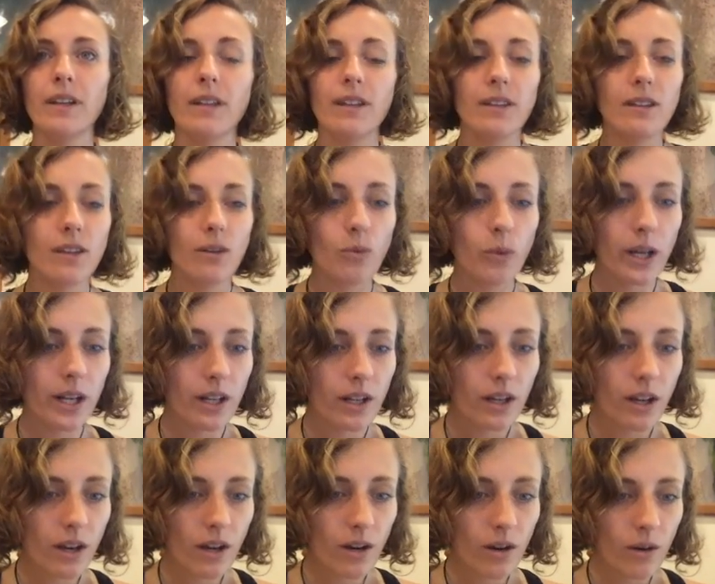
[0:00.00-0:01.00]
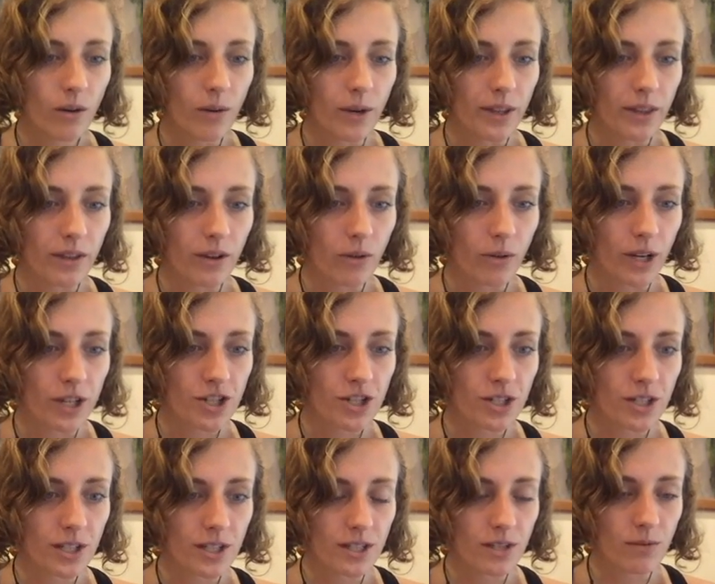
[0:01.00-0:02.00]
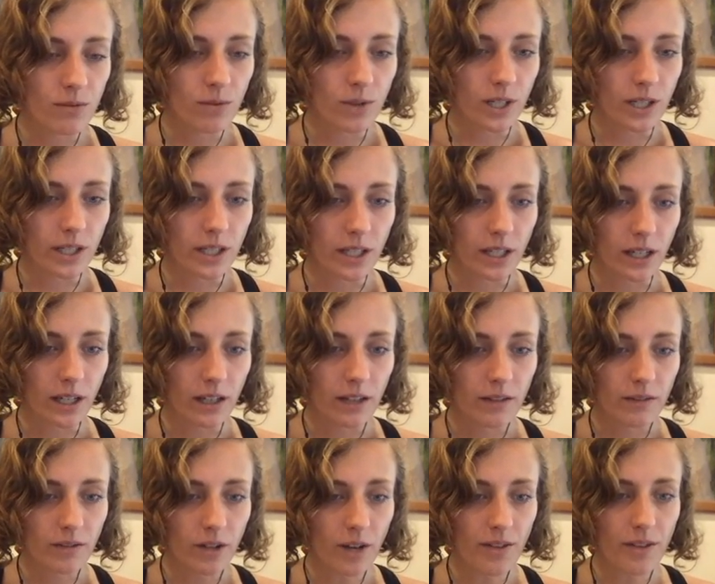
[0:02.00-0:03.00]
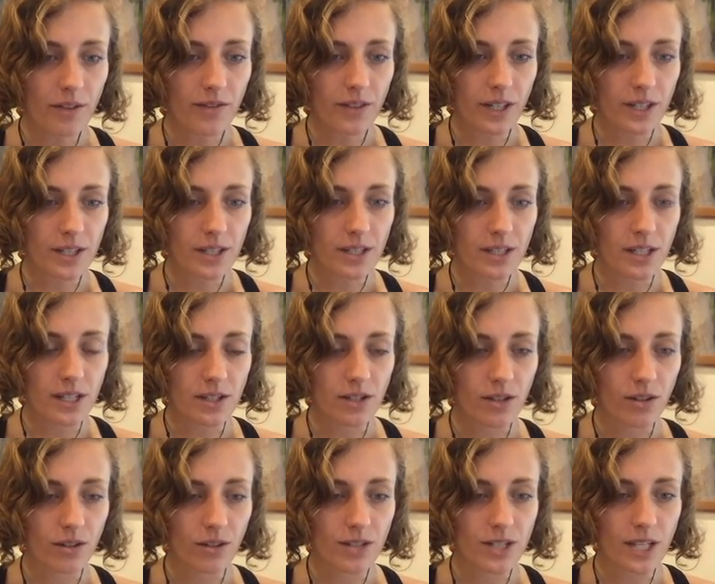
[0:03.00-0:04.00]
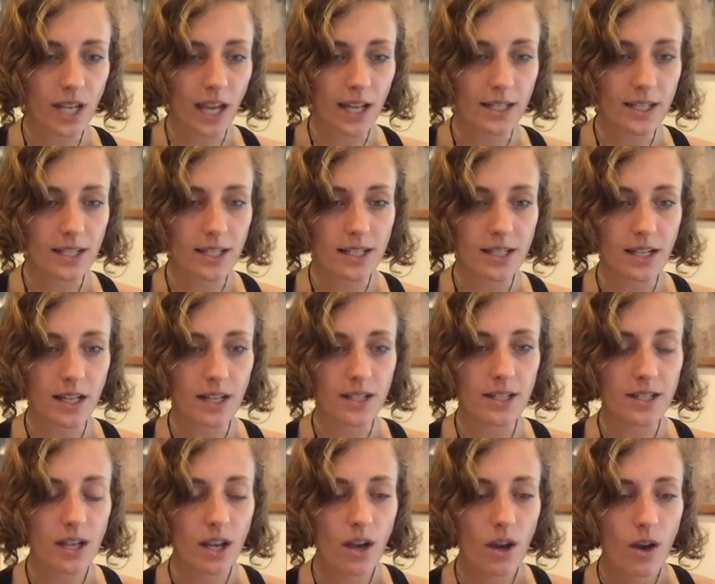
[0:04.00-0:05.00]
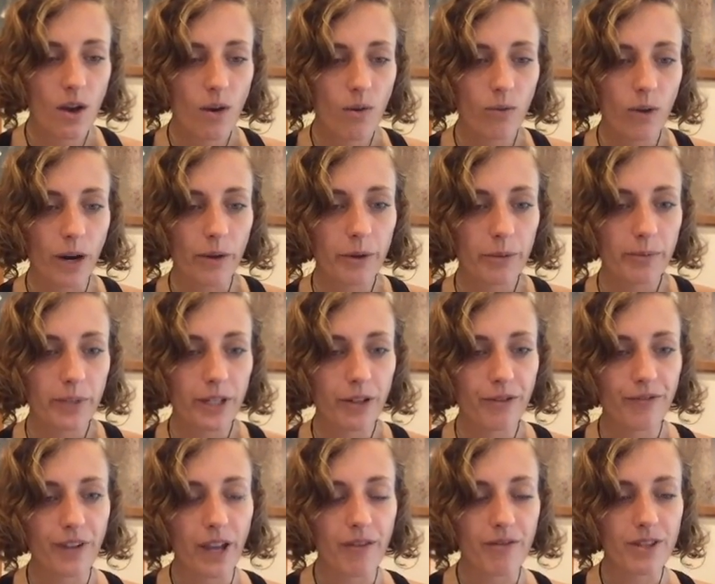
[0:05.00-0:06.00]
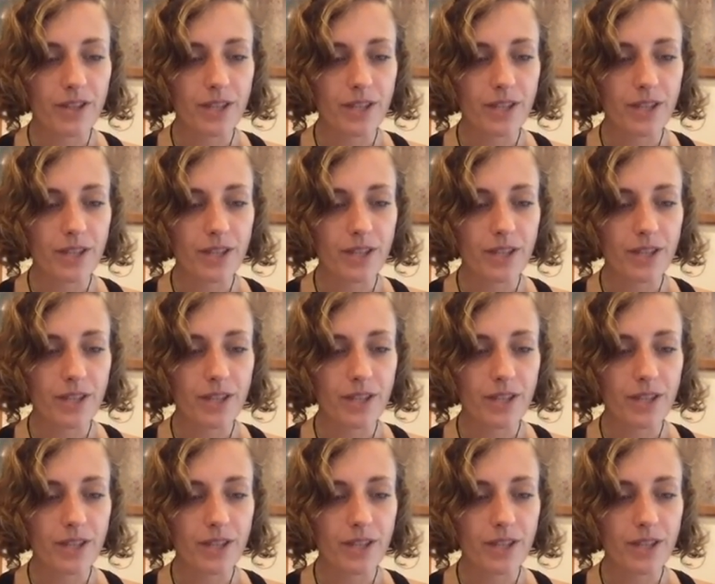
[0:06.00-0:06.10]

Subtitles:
The window with the question isn't working. Of all the things a sea turtle scientist does, what would be your favorite